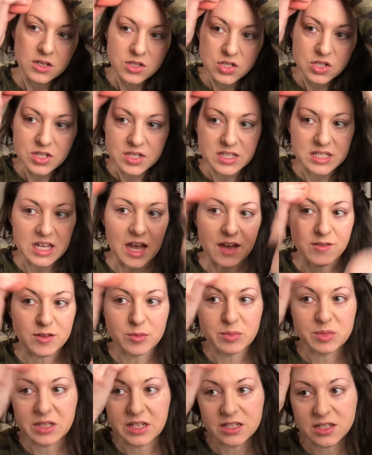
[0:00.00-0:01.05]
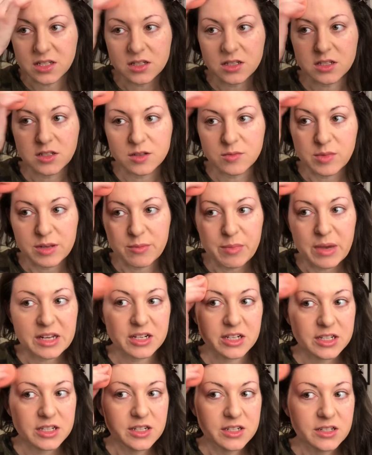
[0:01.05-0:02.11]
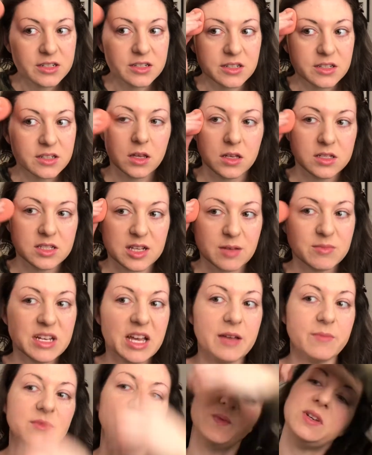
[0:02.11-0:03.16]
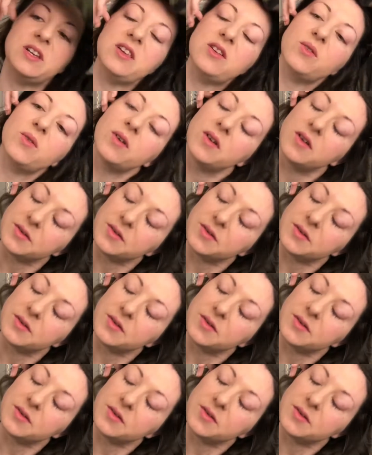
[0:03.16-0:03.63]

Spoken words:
just to have it blend a little bit better. Sometimes when you